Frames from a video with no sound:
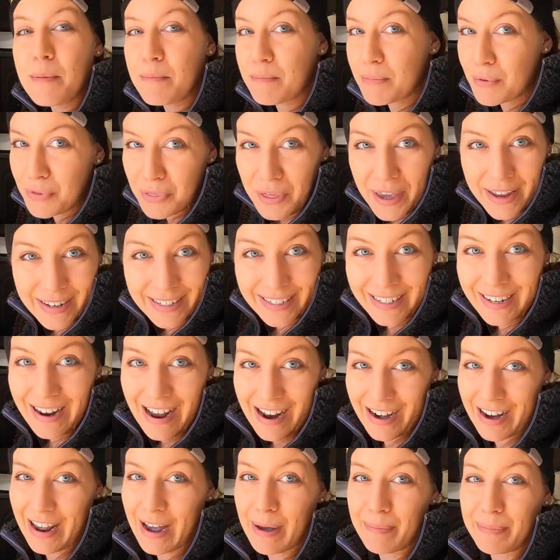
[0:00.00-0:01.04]
But that did
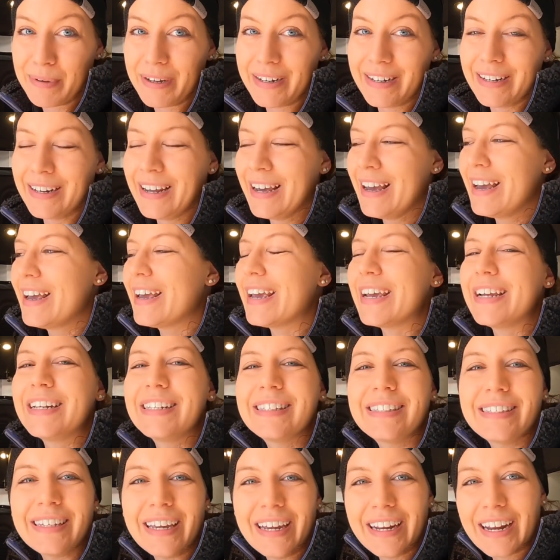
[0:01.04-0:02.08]
not happen.
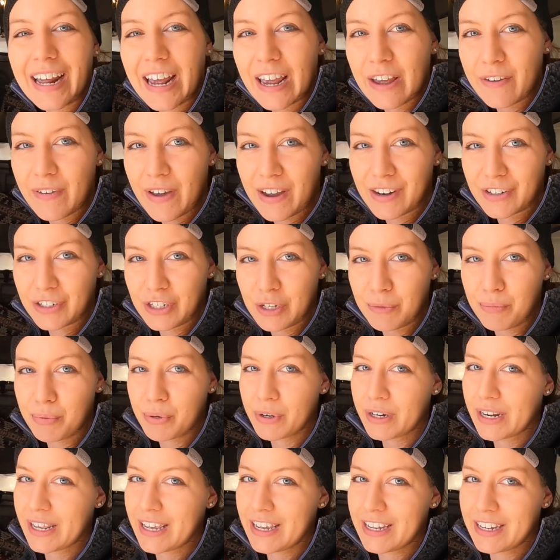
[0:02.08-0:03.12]
Instead, I have actually
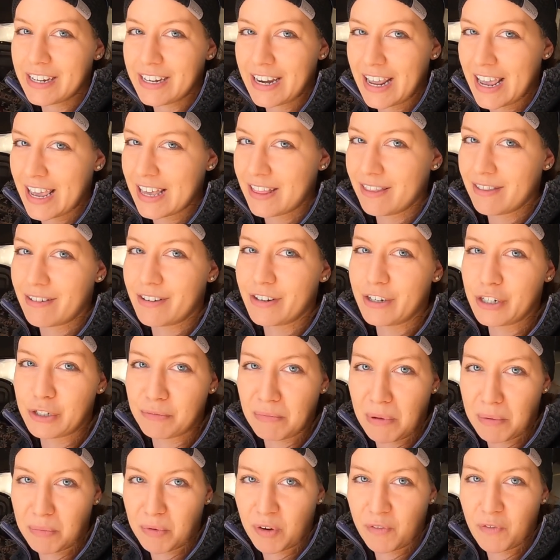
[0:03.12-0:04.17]
put in a large
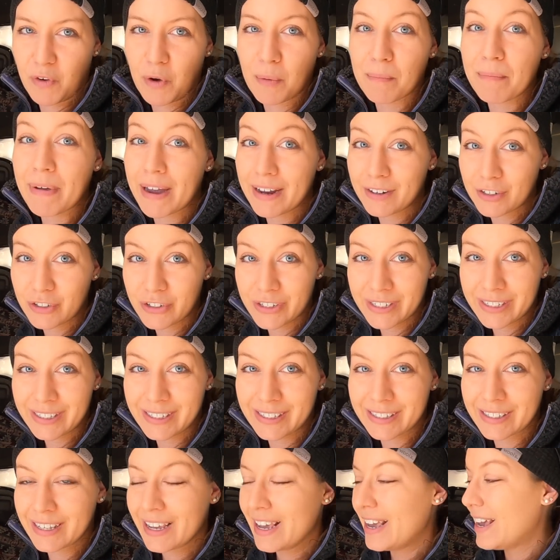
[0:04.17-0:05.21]
memory foam
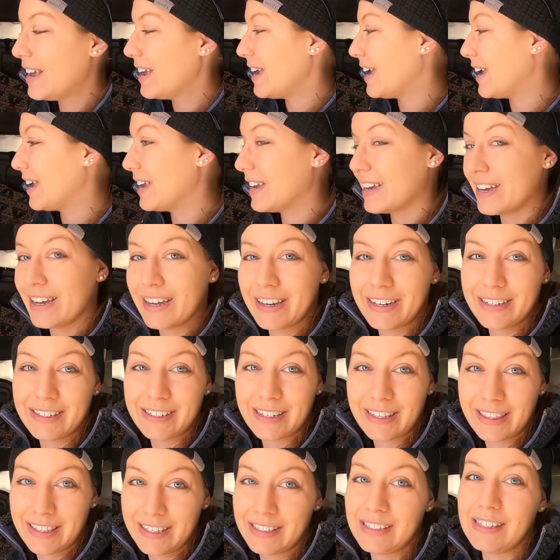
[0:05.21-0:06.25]
mattress,
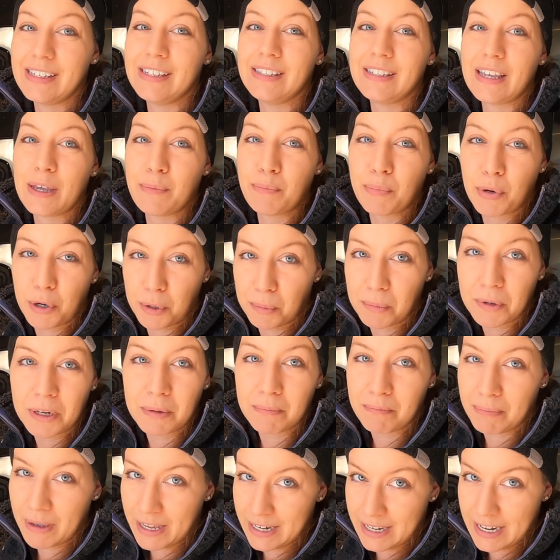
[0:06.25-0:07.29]
and this is a
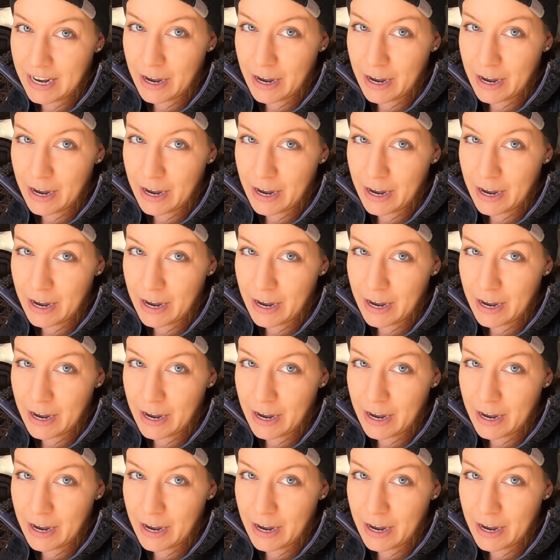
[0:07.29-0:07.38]
permanent bed